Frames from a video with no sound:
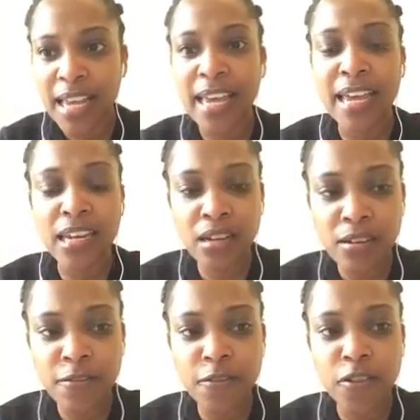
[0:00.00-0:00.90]
N
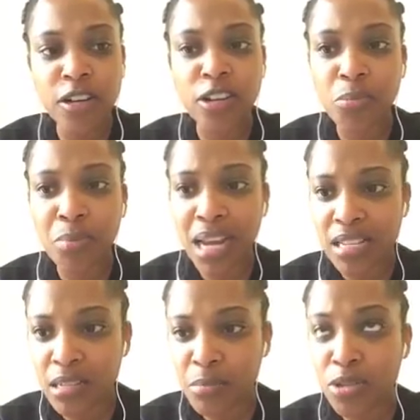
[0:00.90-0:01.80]
for
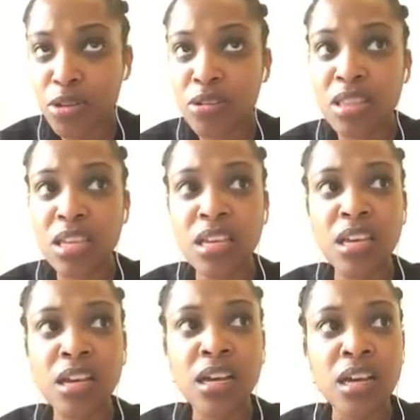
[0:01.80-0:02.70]
neoplasm. So you're
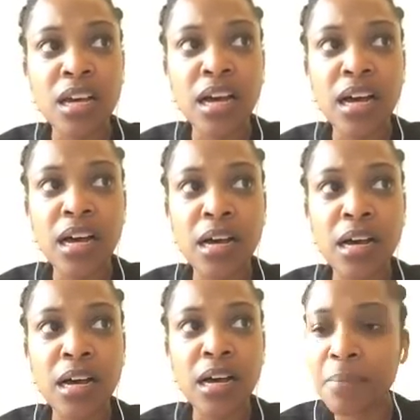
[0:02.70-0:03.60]
thinking
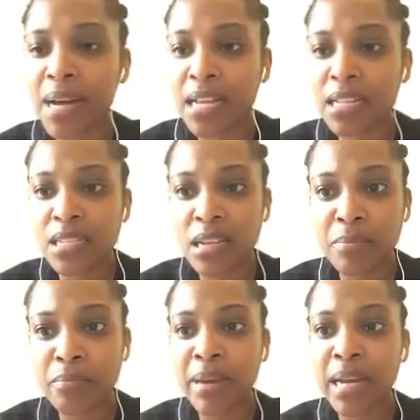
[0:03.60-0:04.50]
some cancer,
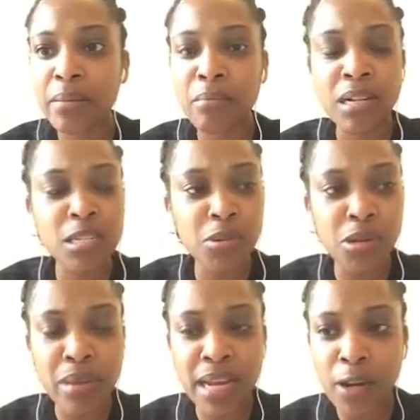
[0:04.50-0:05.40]
multiple
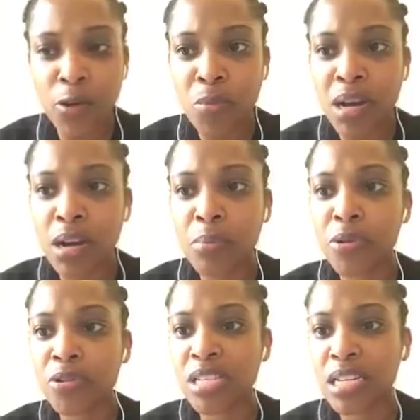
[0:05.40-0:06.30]
myeloma,
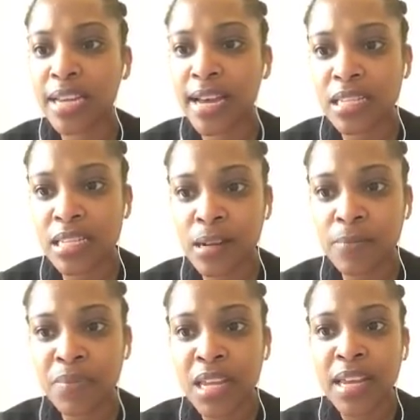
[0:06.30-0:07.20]
prostate cancer.
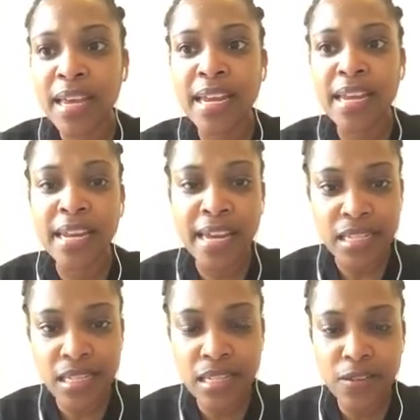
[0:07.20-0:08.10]
And
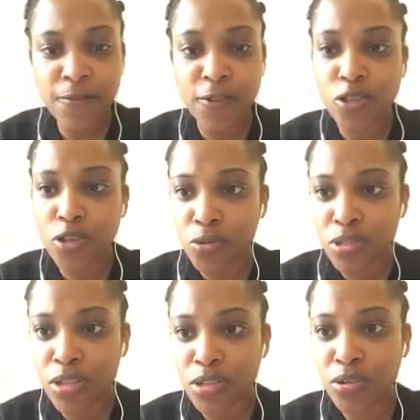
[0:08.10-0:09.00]
S for
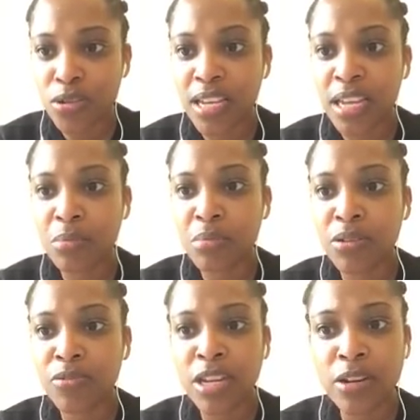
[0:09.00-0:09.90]
stones. So they can be
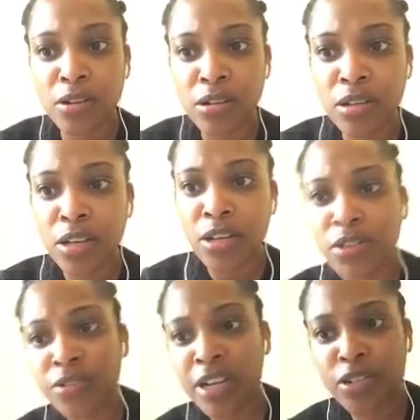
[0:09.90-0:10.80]
renal,
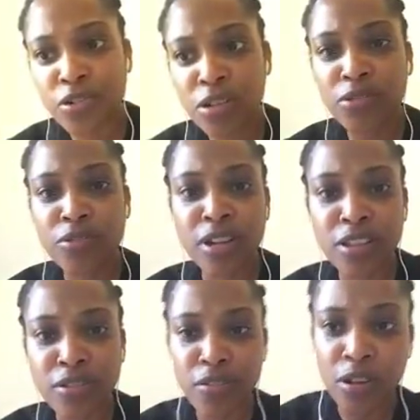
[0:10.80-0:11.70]

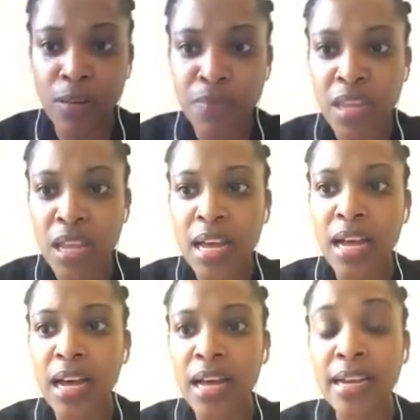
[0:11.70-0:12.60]
urethral,
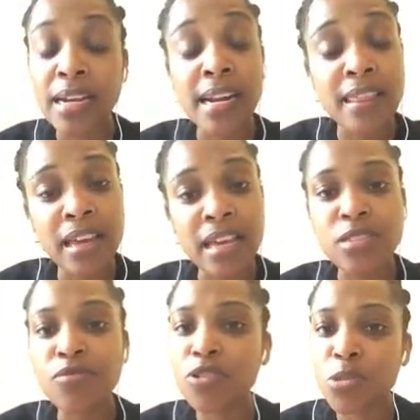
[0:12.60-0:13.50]
and another S
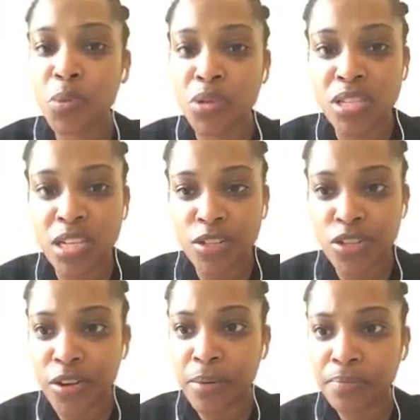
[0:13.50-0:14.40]
for sports injury.